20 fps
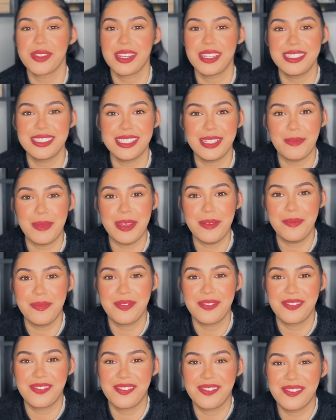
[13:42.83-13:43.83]
you see me?
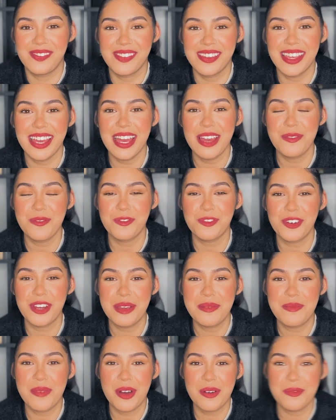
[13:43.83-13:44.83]
Mm-hmm. A
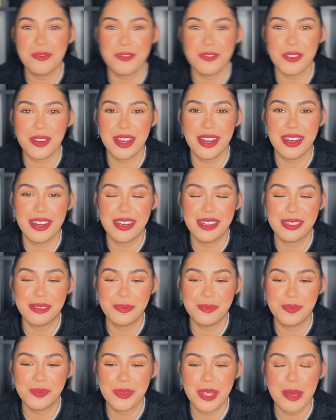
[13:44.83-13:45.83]
3 month
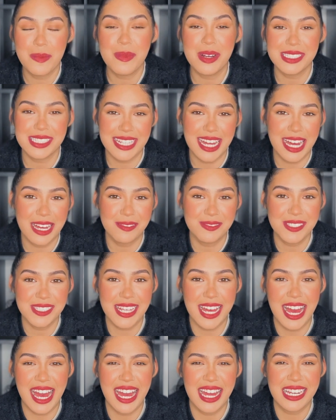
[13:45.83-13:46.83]
must-haves
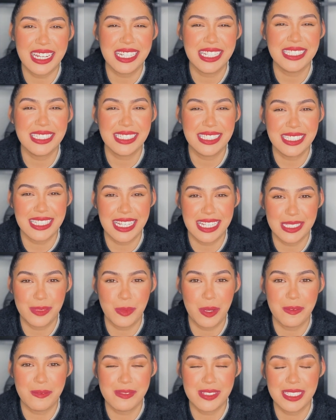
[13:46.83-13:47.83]
and a 6
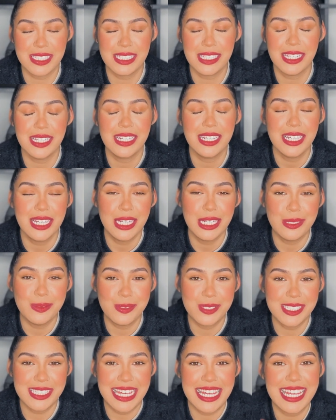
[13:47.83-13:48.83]
months.
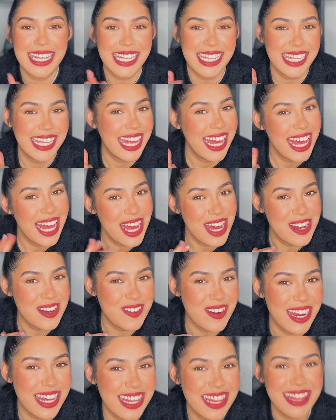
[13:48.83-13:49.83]
We'll see.
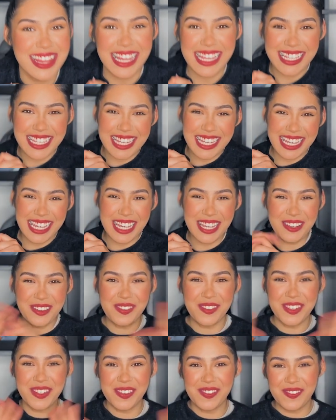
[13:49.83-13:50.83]
Alright, thank you.
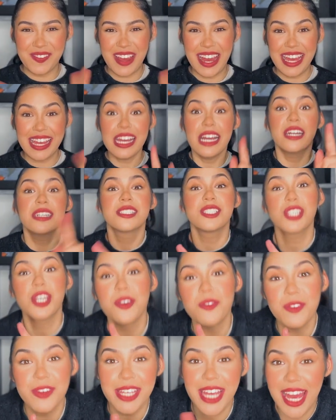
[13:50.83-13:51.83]
Bye.
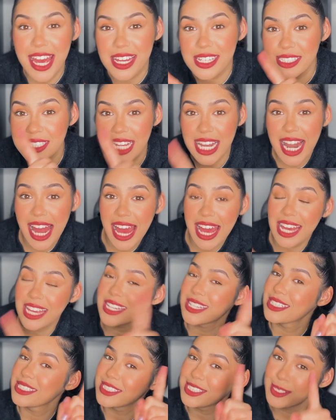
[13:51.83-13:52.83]
Don't forget to like,
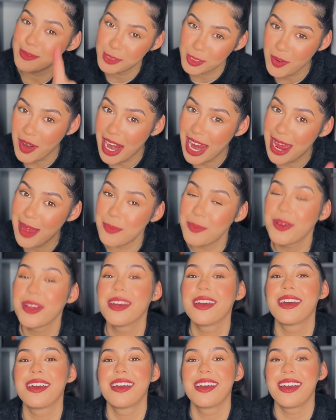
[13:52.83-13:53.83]
subscribe
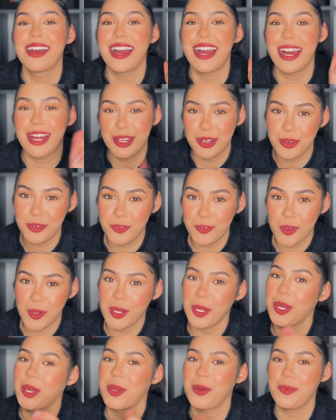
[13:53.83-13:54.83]
and
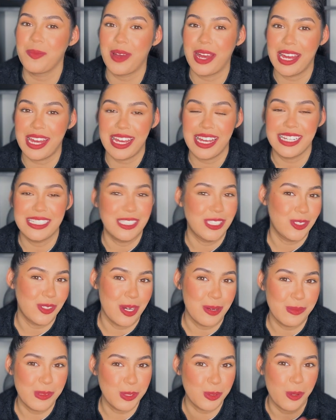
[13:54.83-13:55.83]
follow my
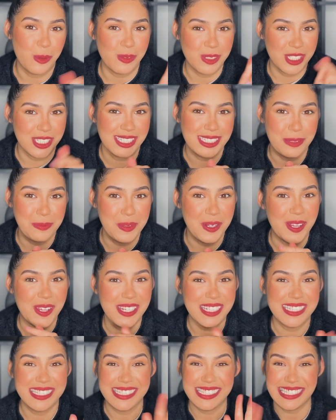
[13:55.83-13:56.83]
Instagram as well, which is down below.
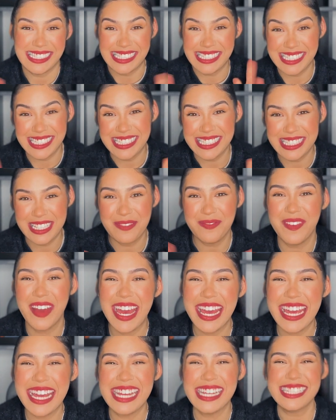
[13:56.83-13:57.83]

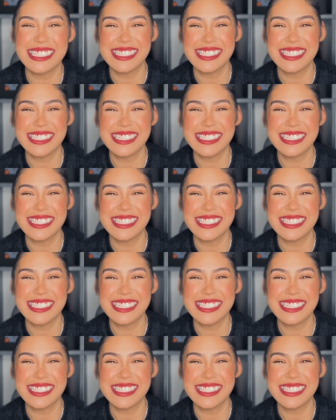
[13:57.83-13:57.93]
Bye.